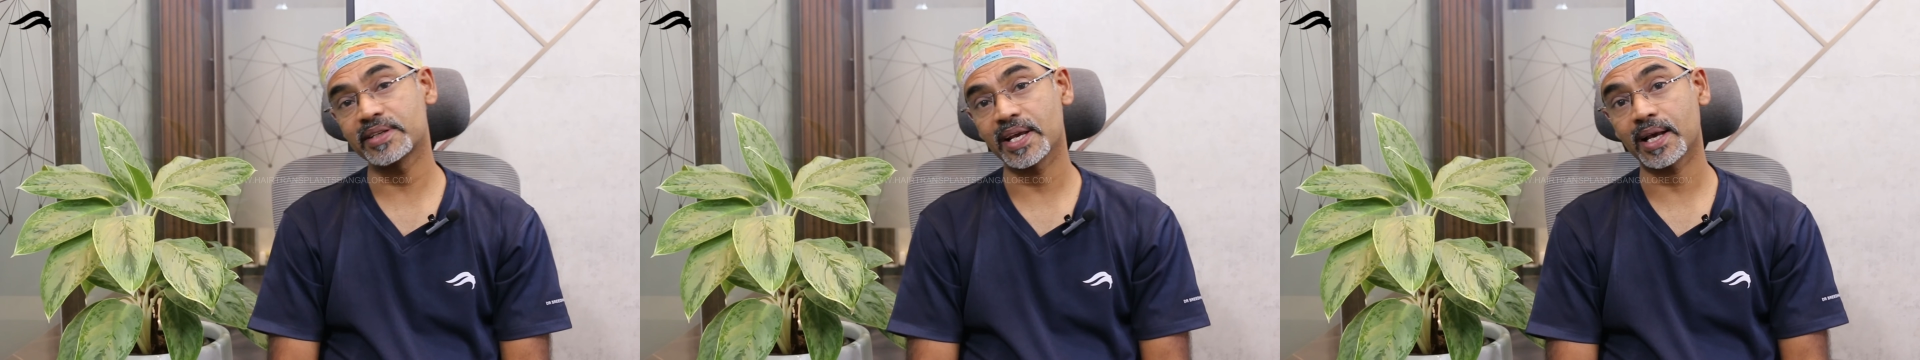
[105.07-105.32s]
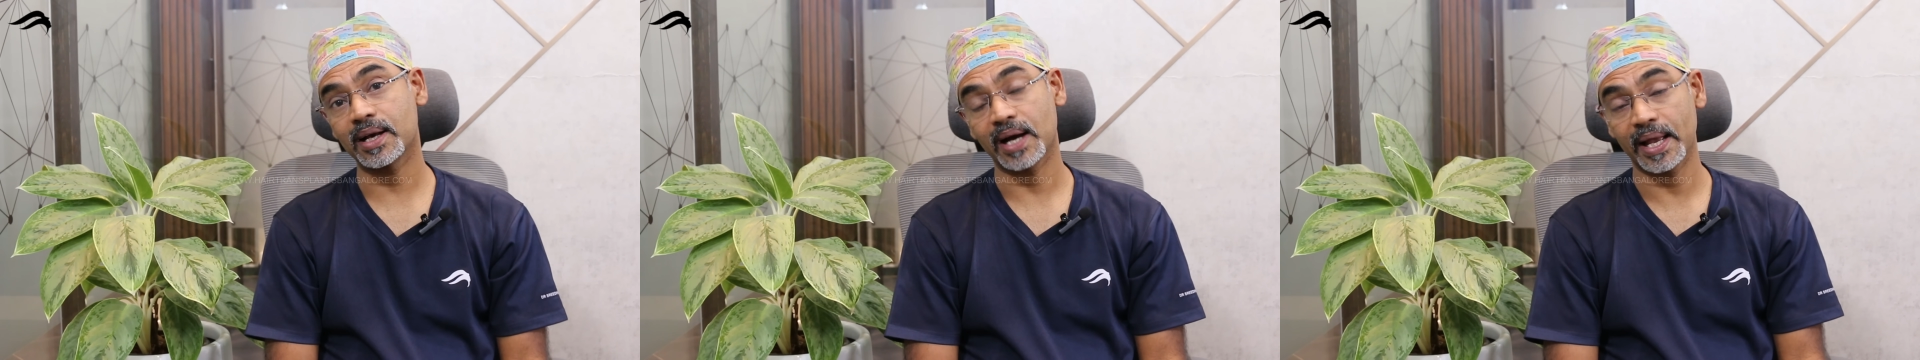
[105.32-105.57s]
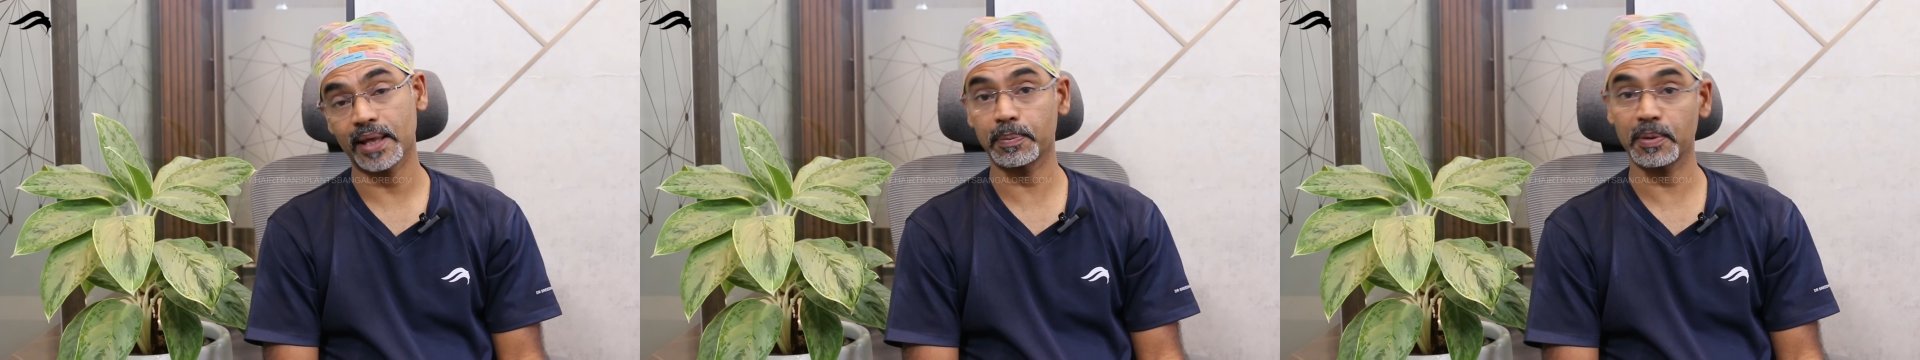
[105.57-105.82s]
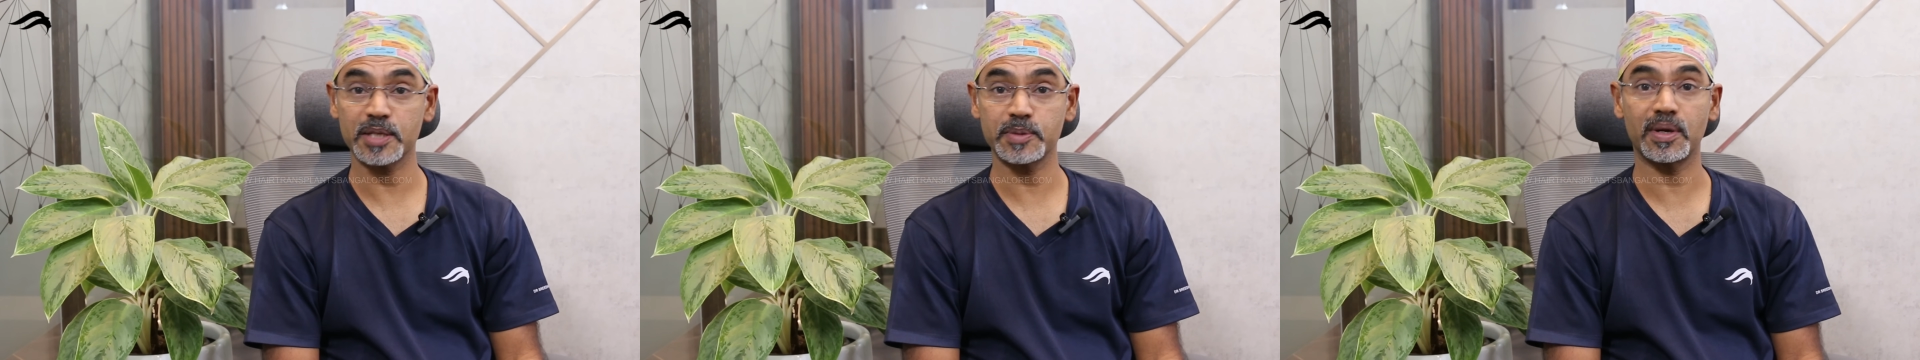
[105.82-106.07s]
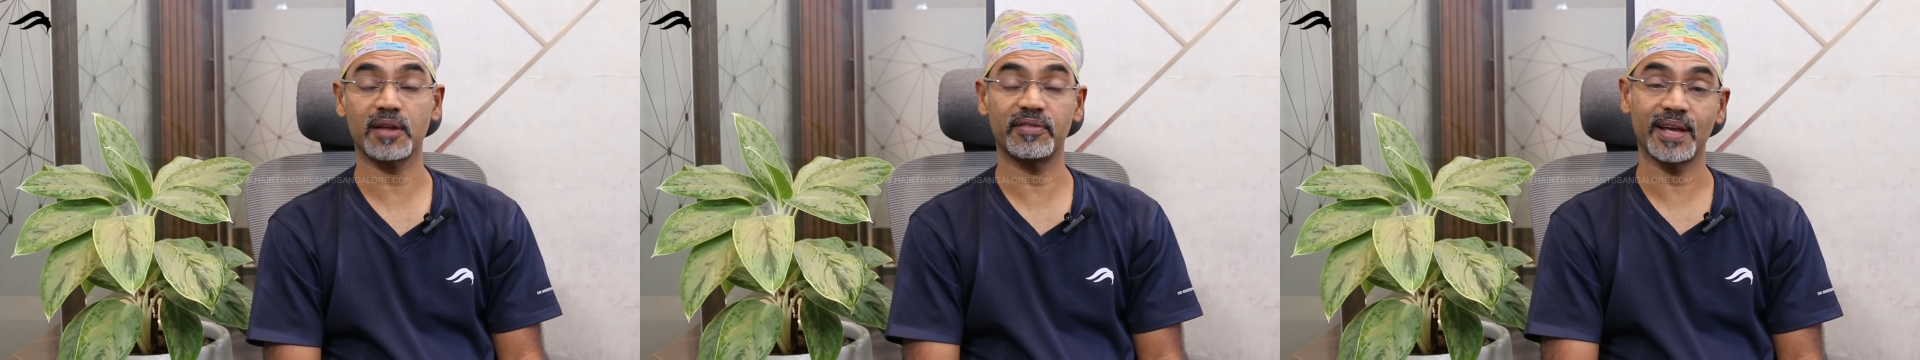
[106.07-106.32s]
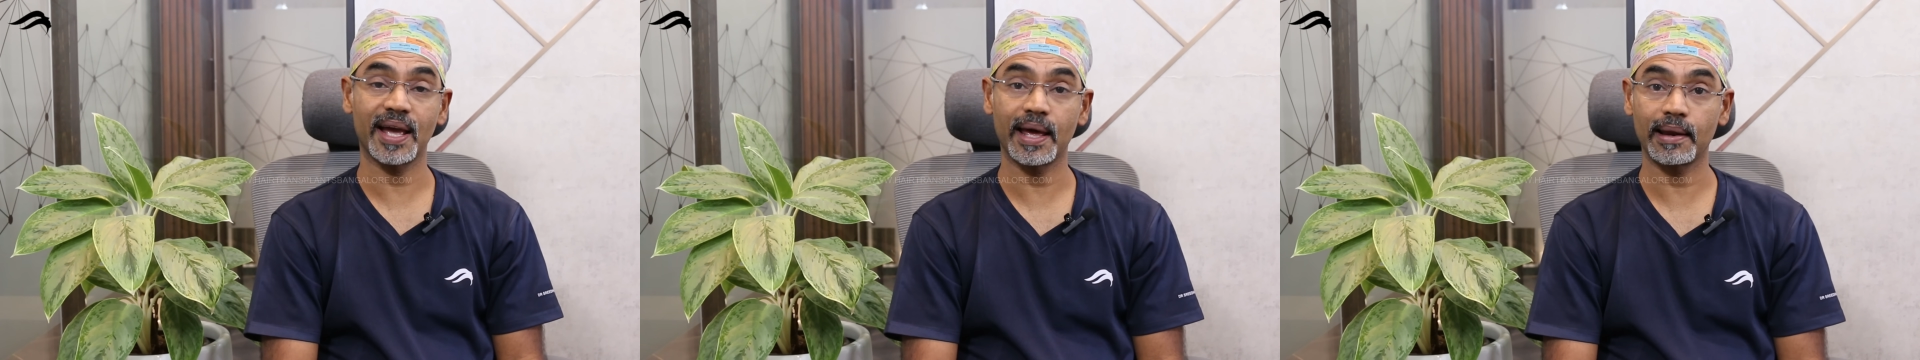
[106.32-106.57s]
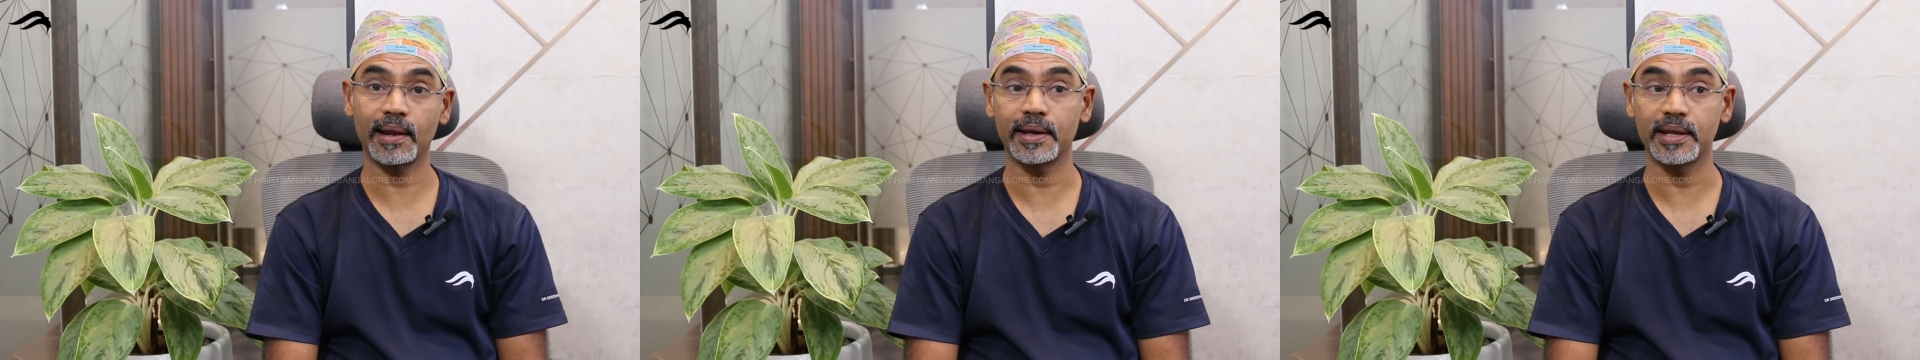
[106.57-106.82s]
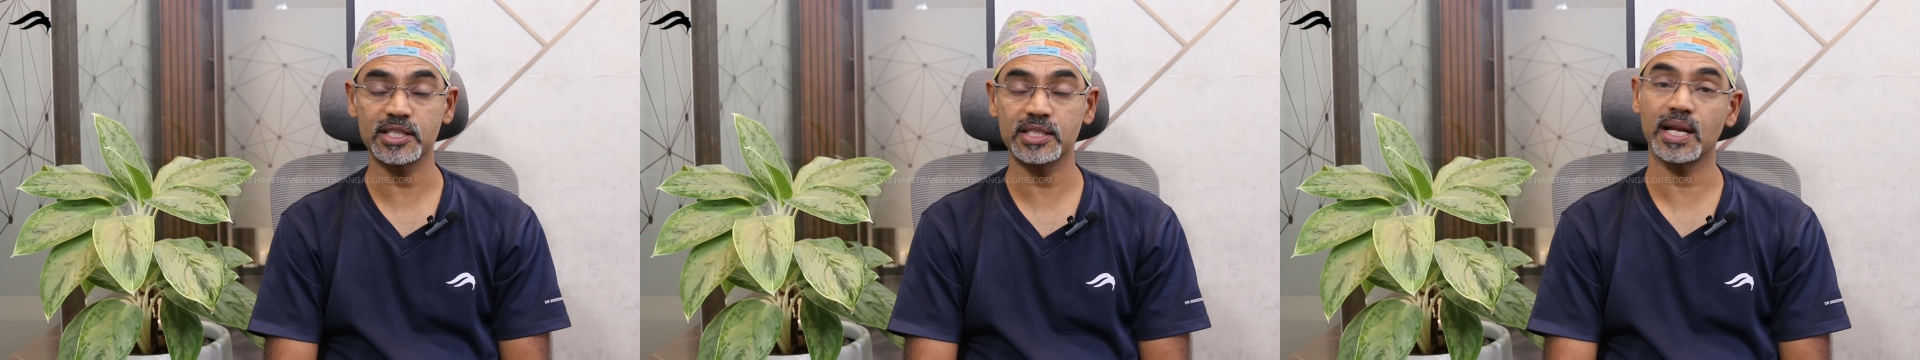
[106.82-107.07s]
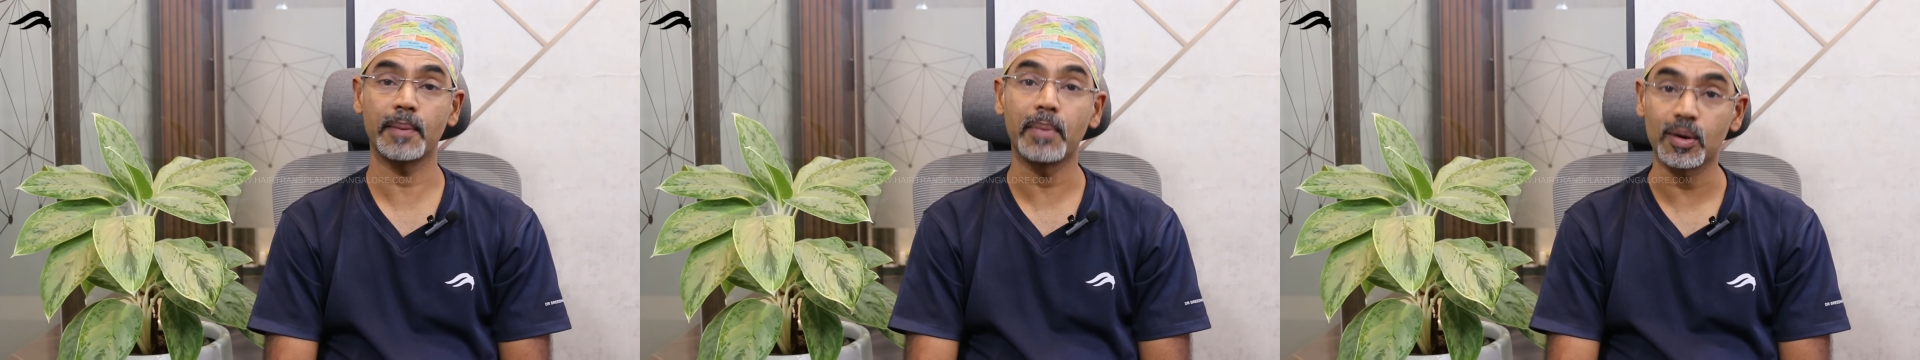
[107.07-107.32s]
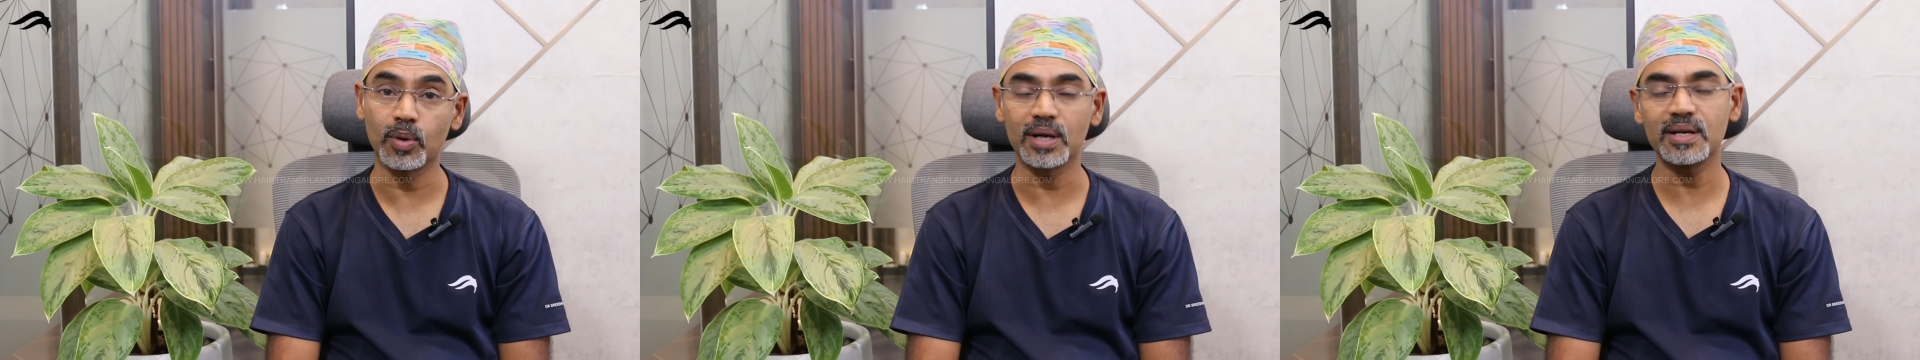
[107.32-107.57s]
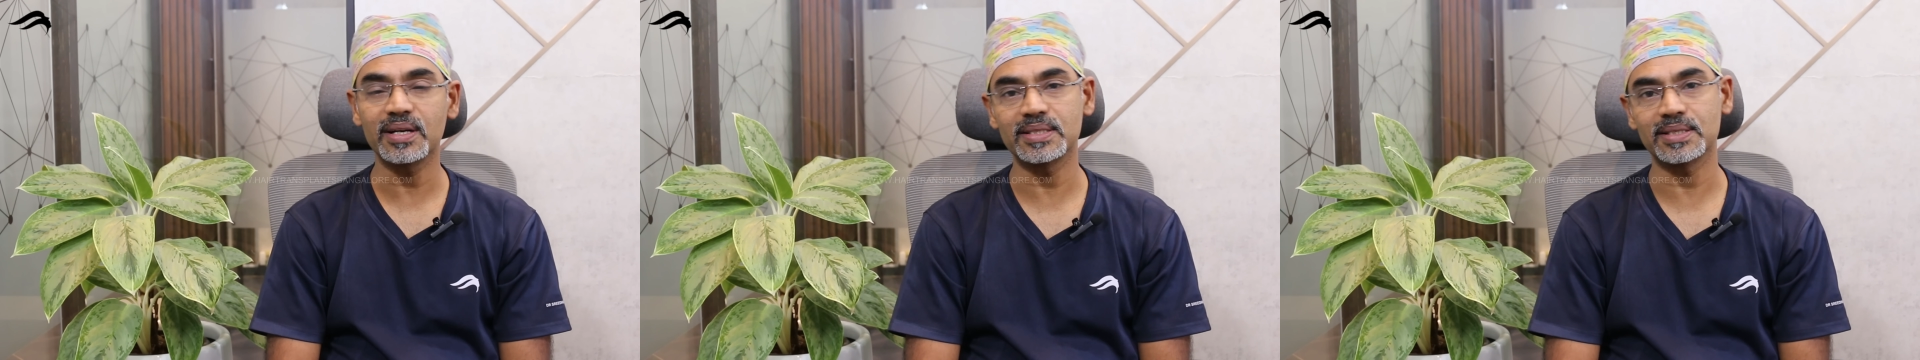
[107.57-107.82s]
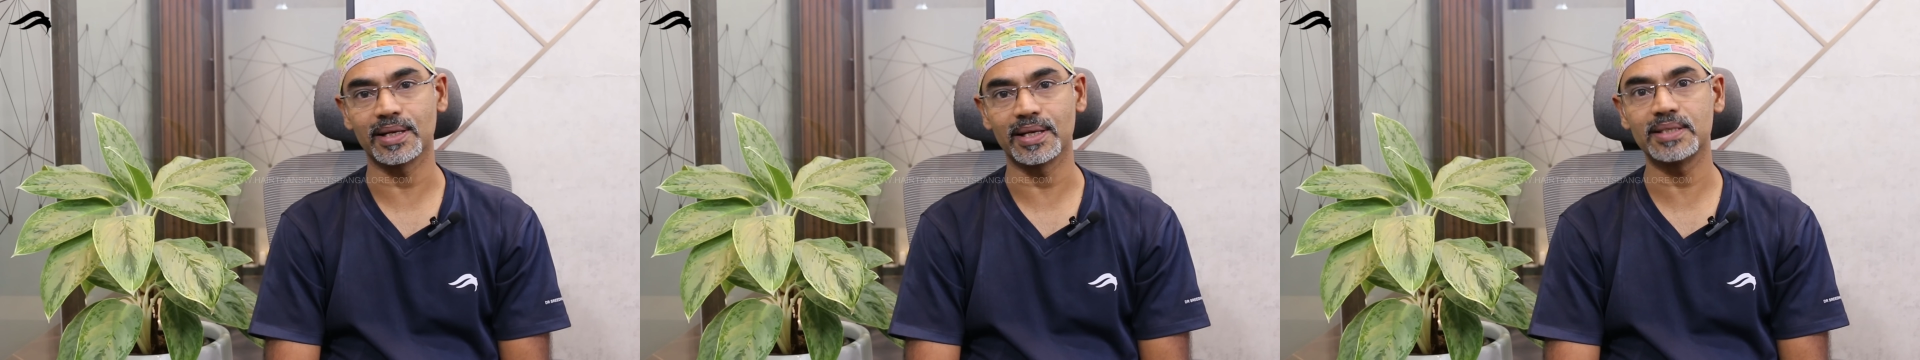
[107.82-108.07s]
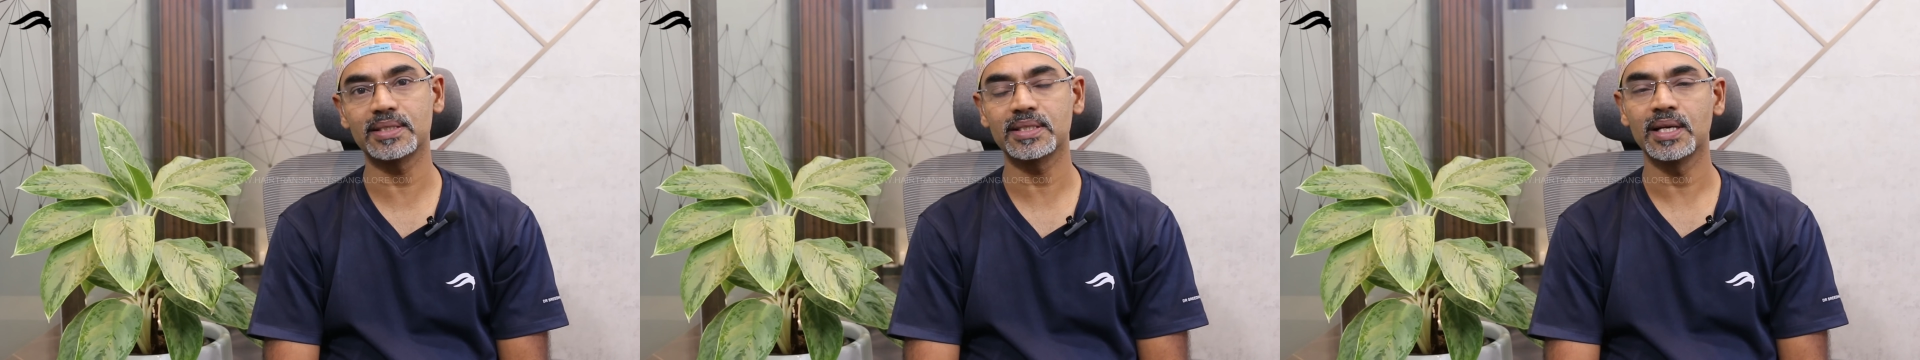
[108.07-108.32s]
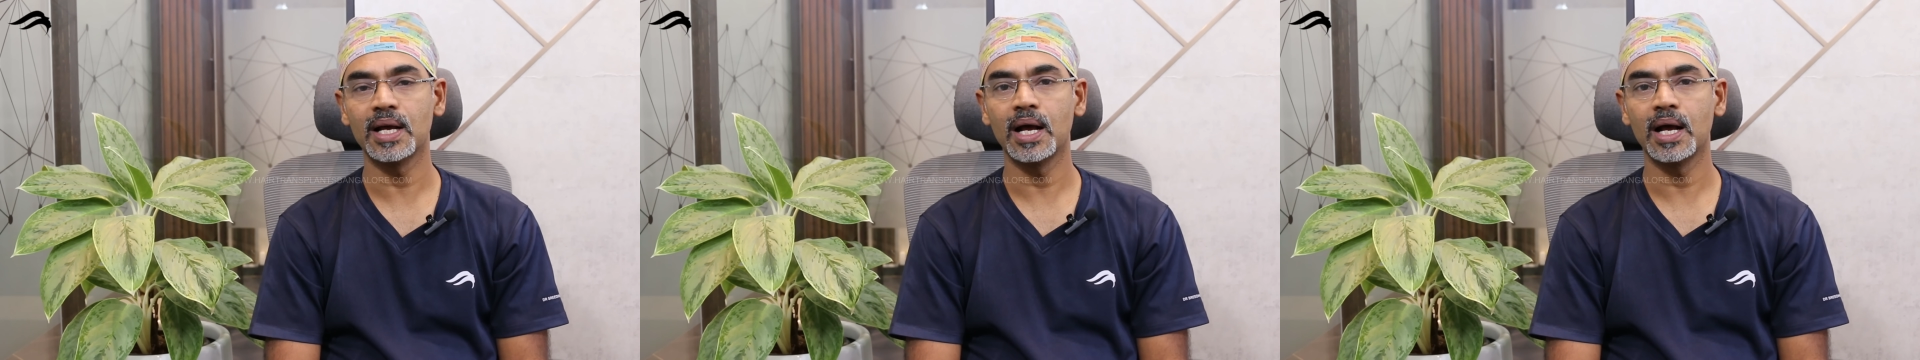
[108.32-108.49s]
take higher placement of the hairline is number one reason is